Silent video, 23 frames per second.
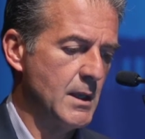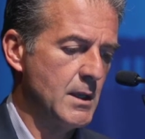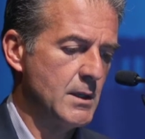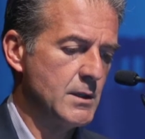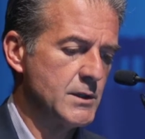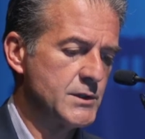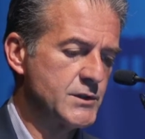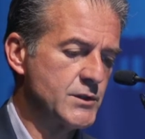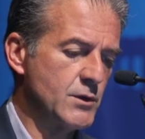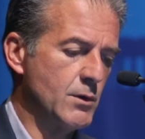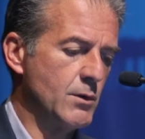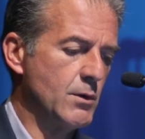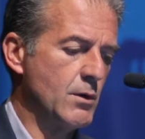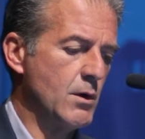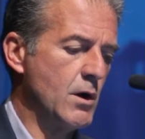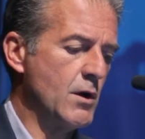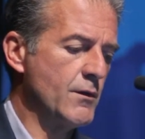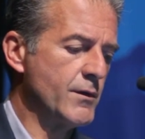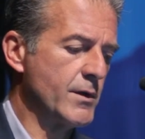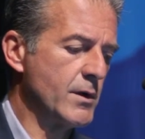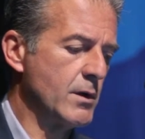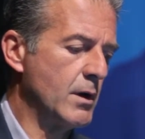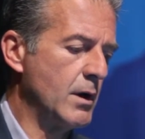So
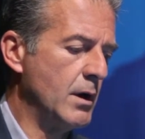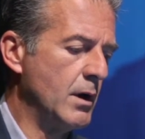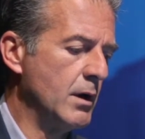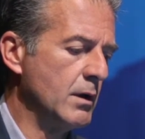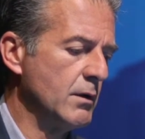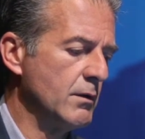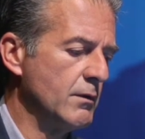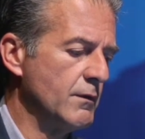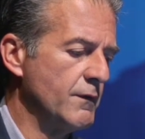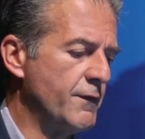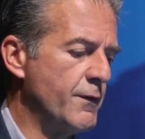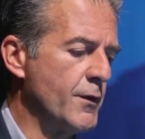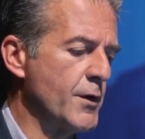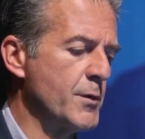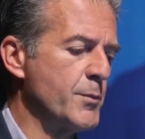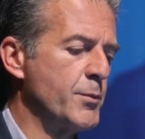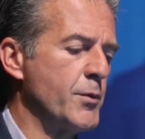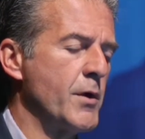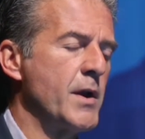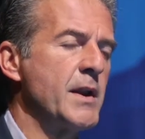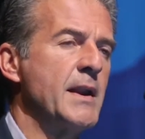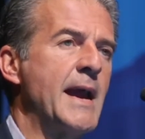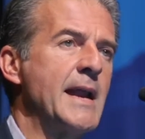overall,
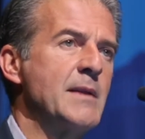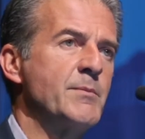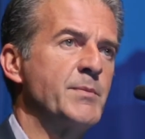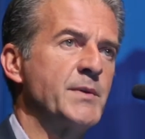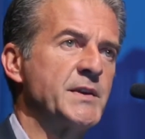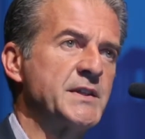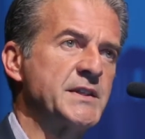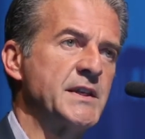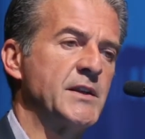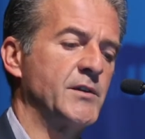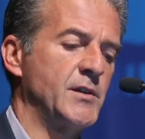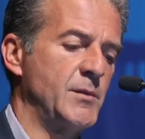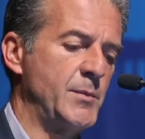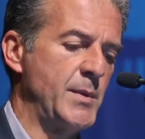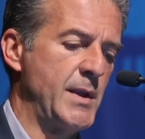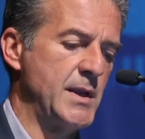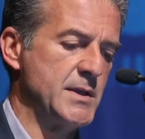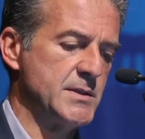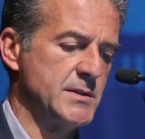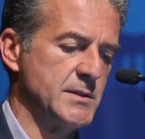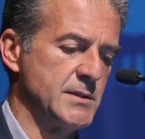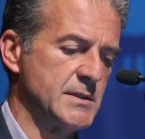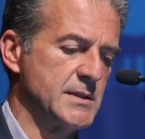4.9% of the
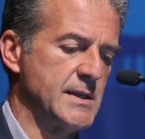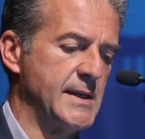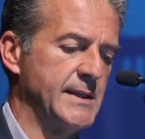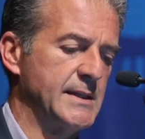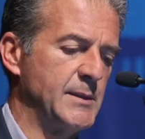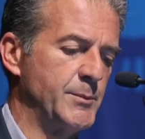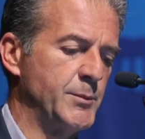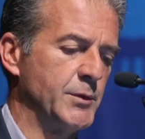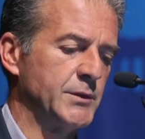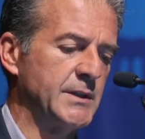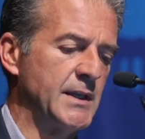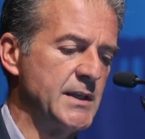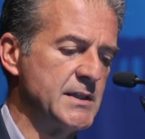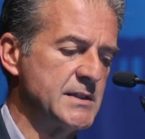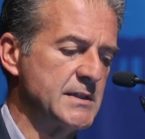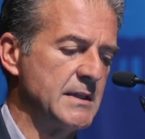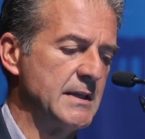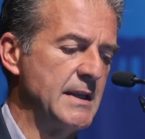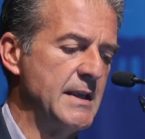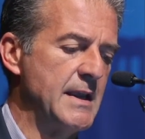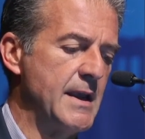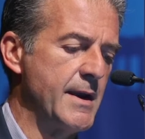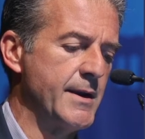patients had a
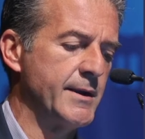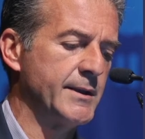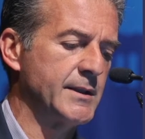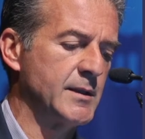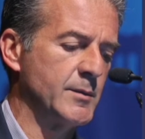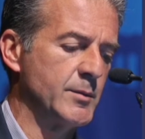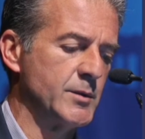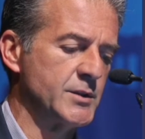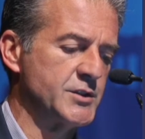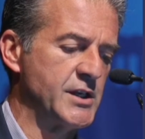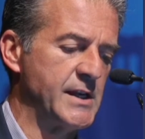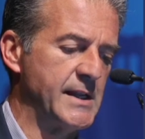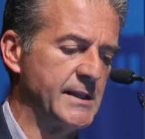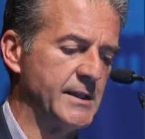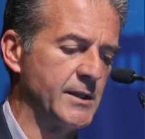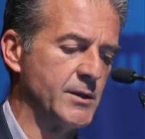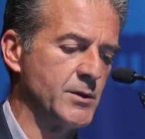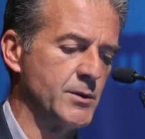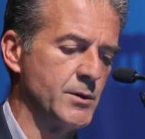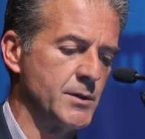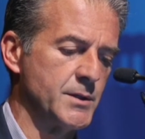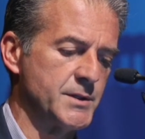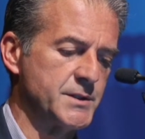potentially inheritable genetic
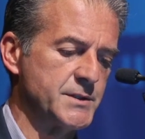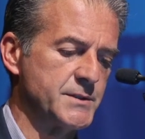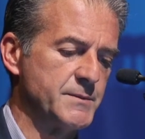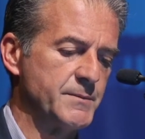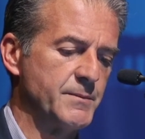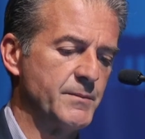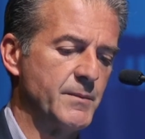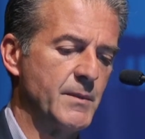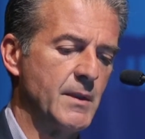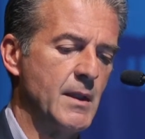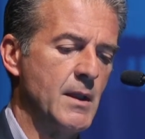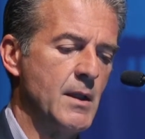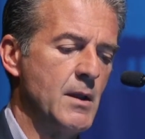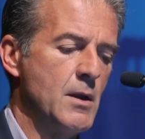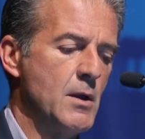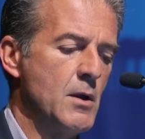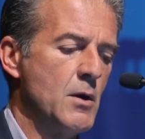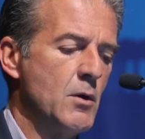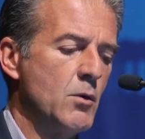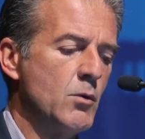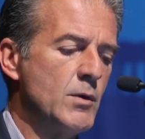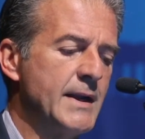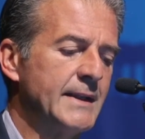cause.
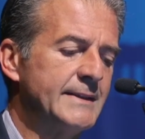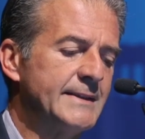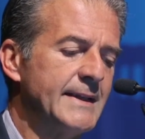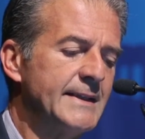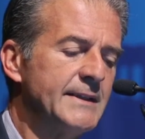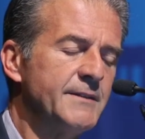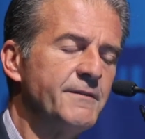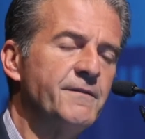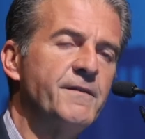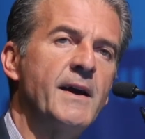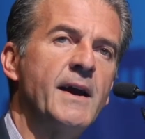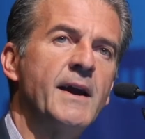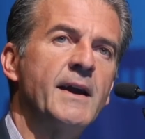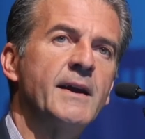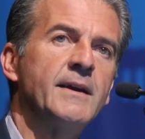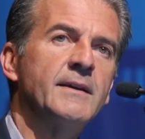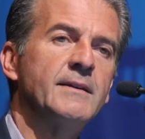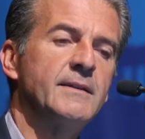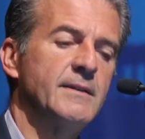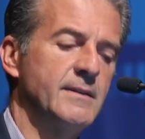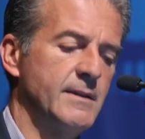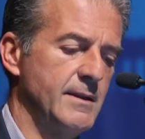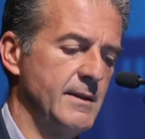We
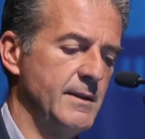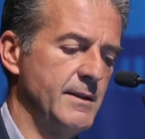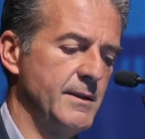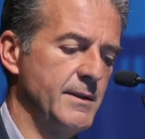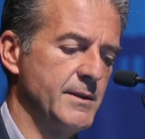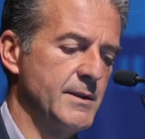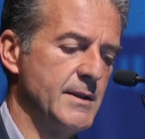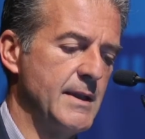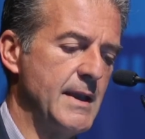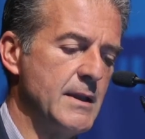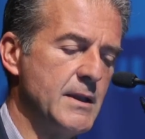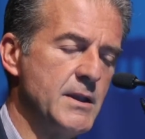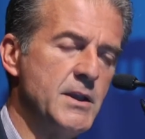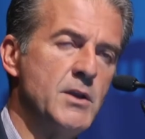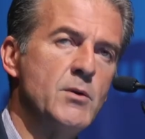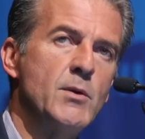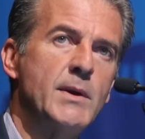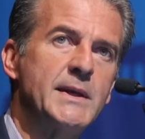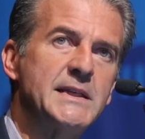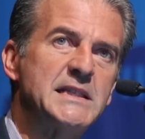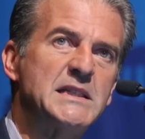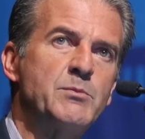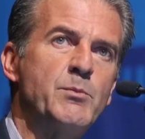identified
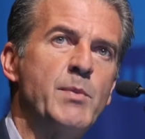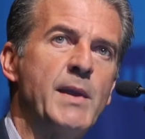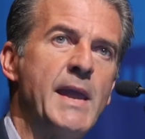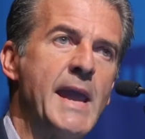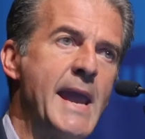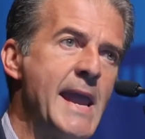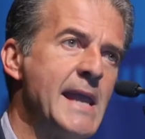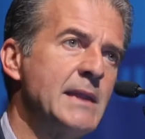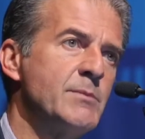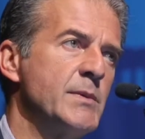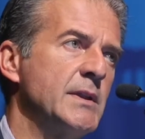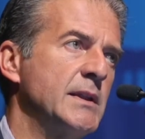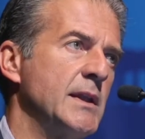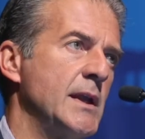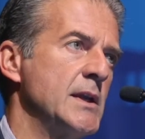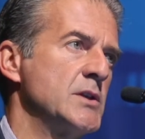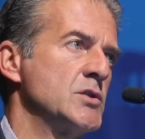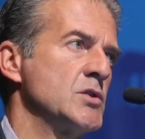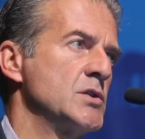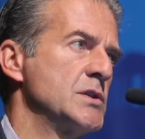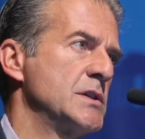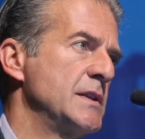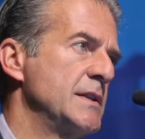USP8
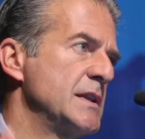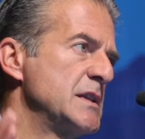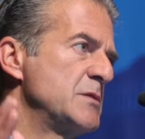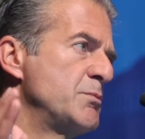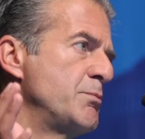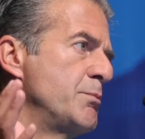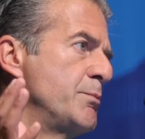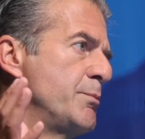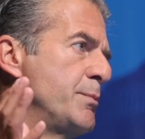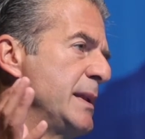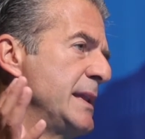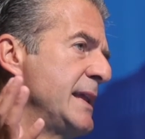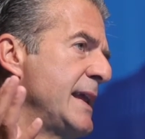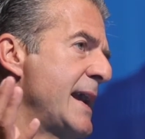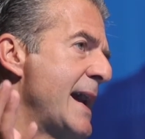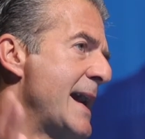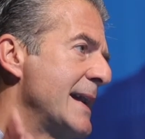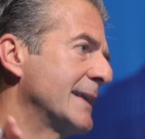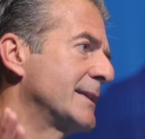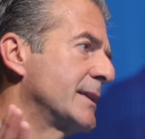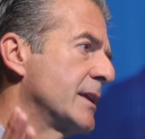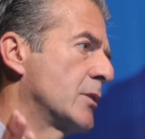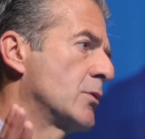mutations in this
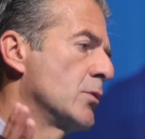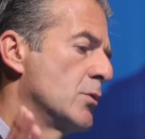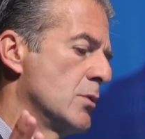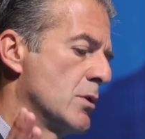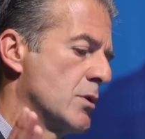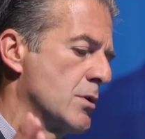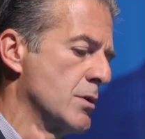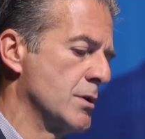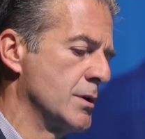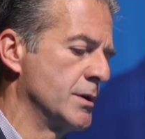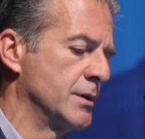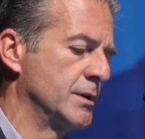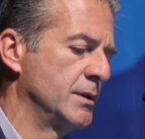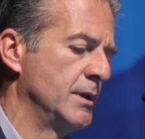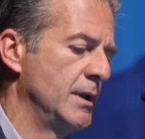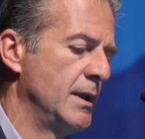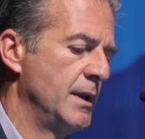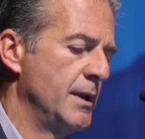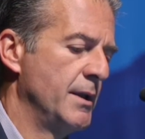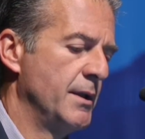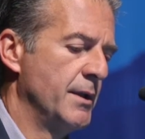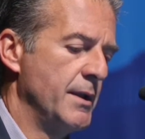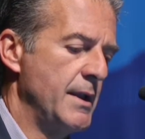pediatric cohort
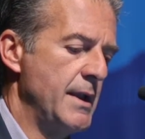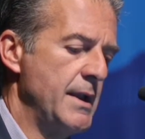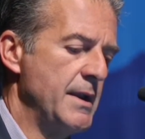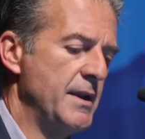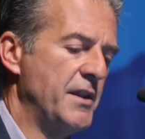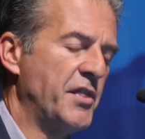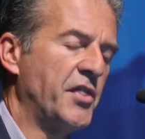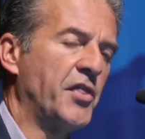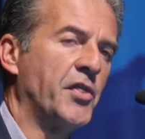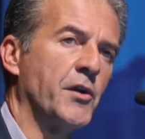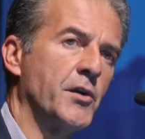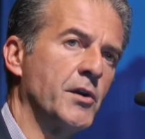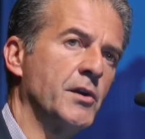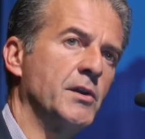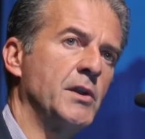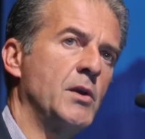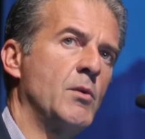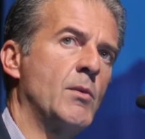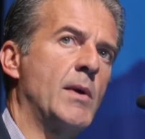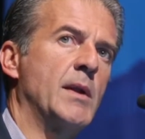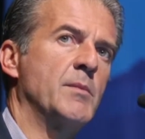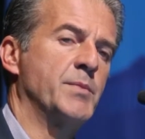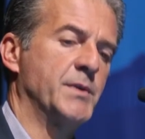in
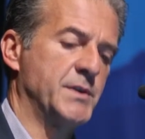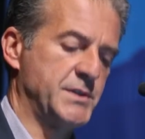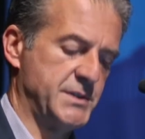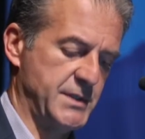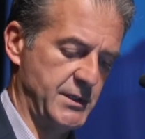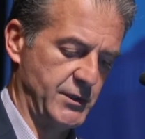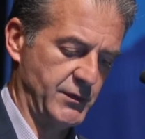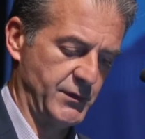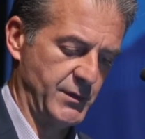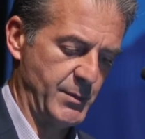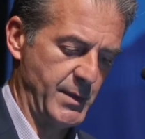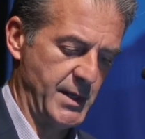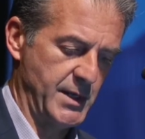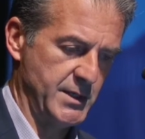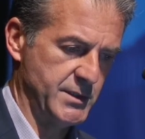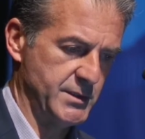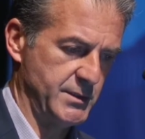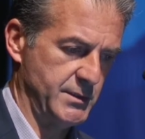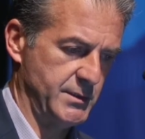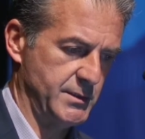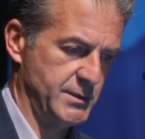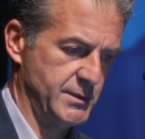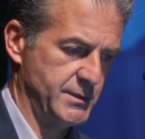31% of the
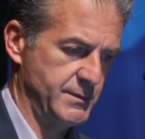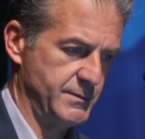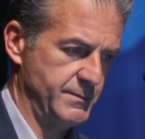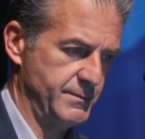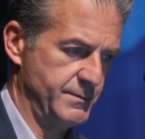patients.